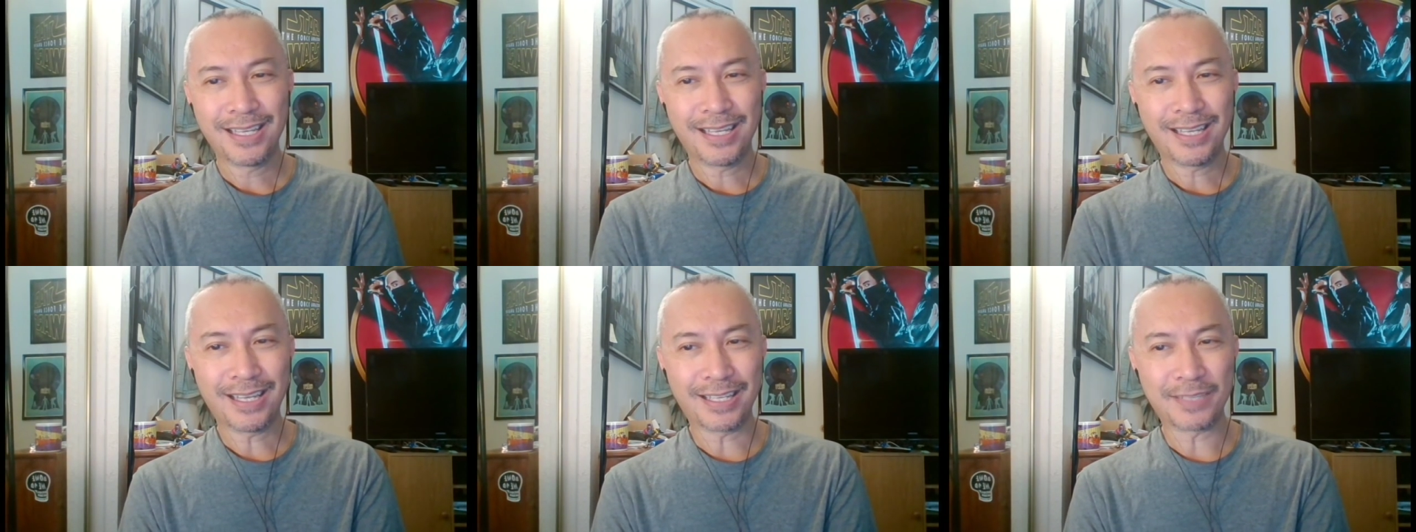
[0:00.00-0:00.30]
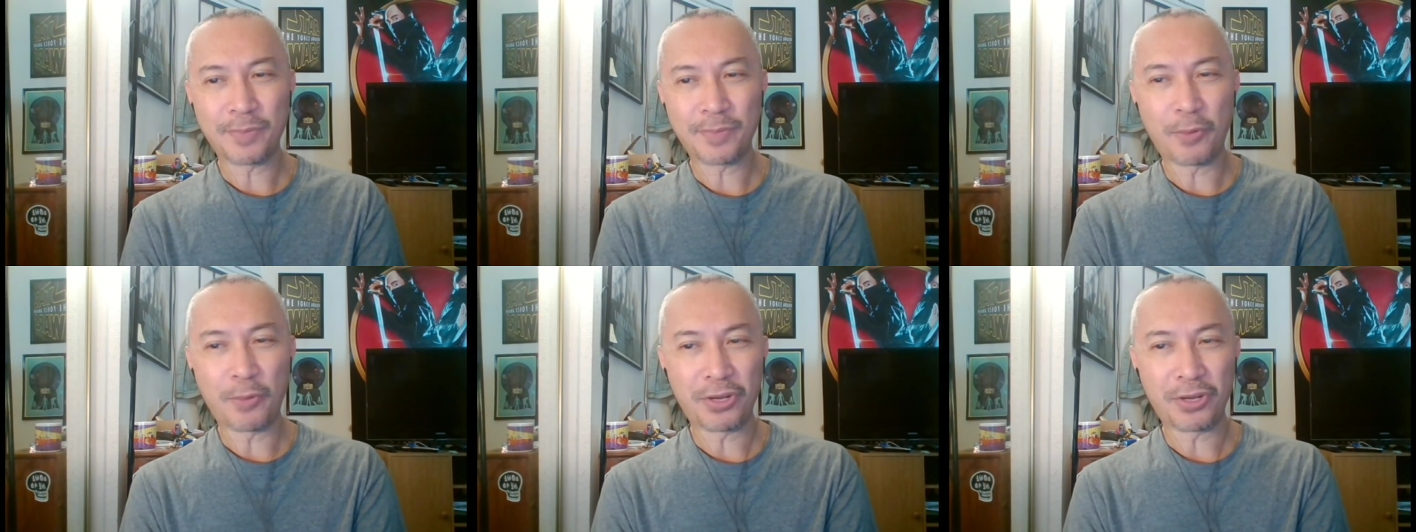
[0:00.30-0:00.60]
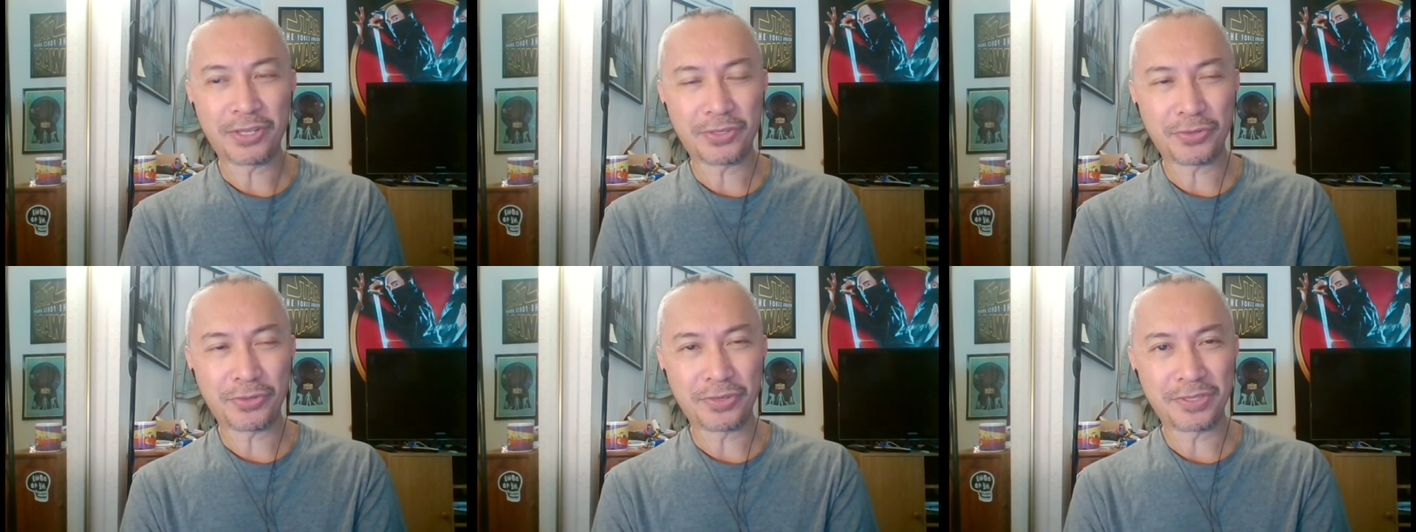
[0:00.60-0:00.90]
guess my
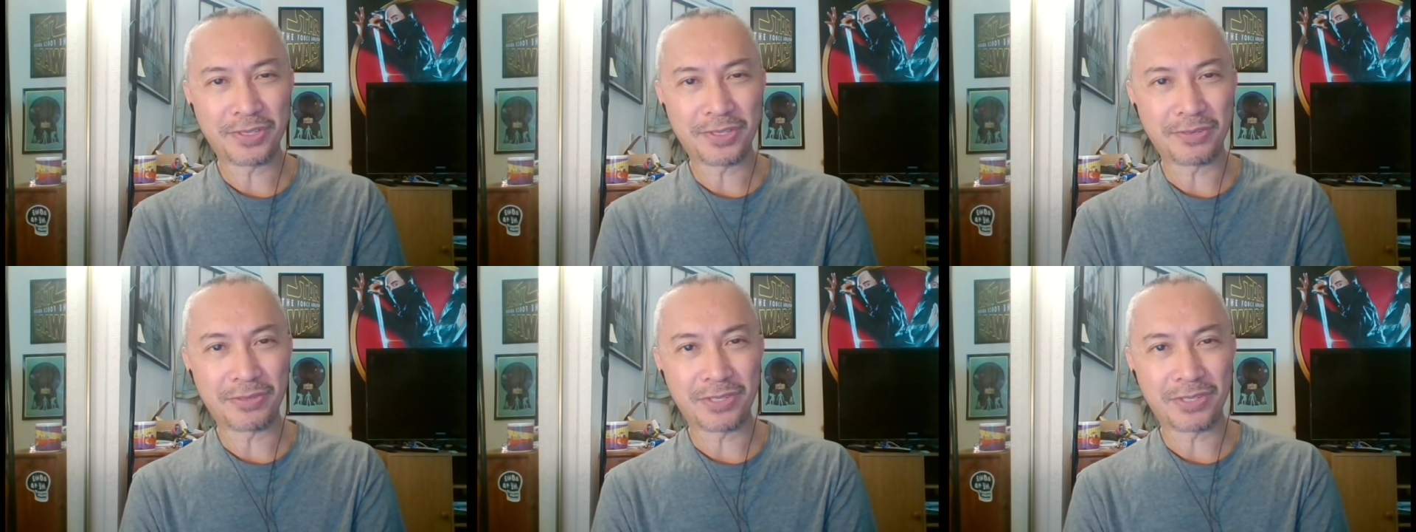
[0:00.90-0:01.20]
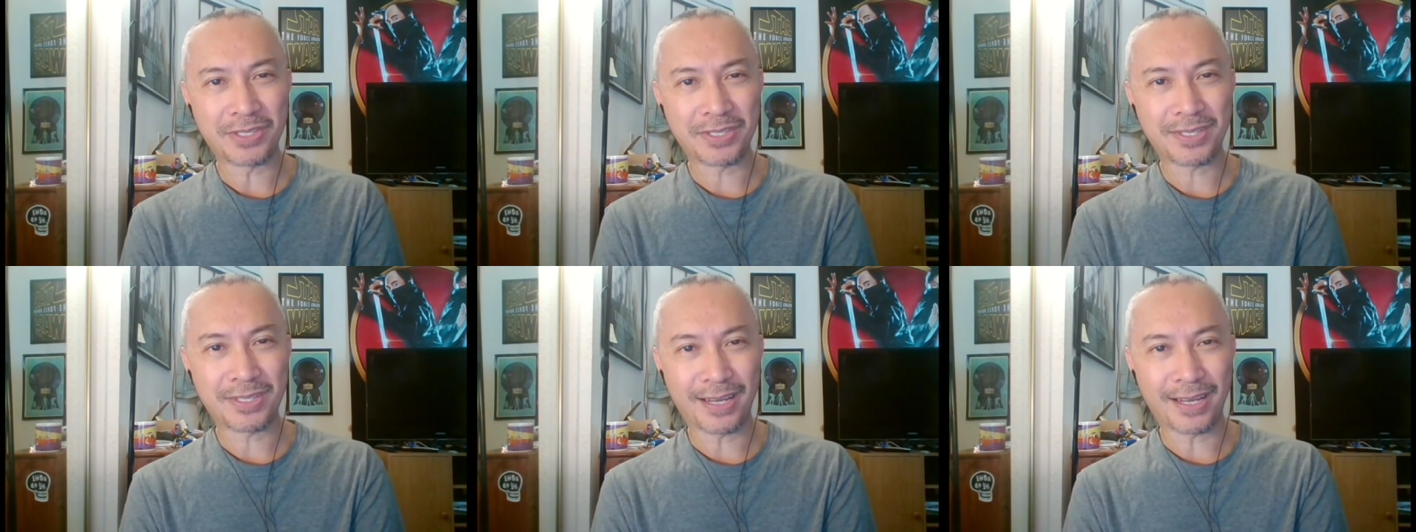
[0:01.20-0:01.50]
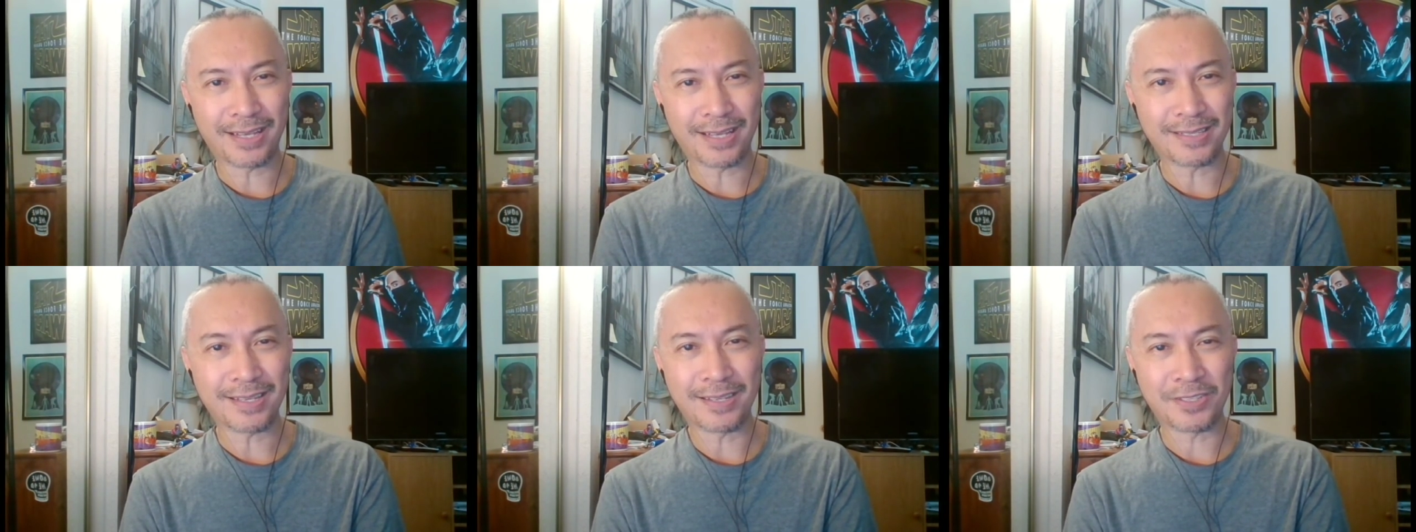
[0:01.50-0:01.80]
one concern is there's just,
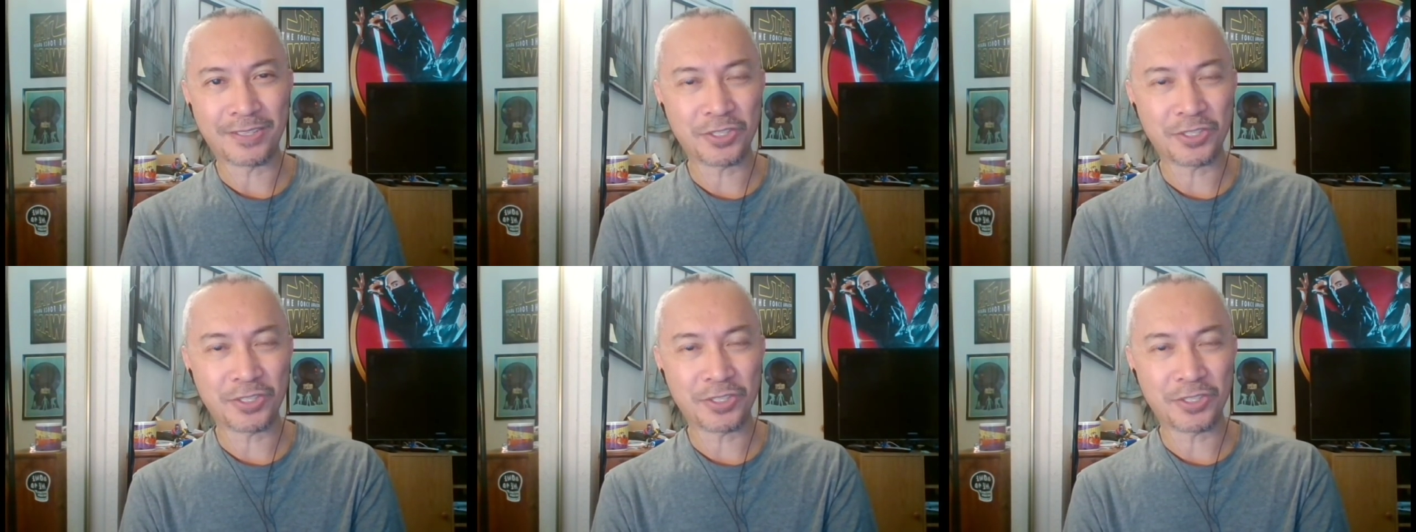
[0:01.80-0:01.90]
like I said,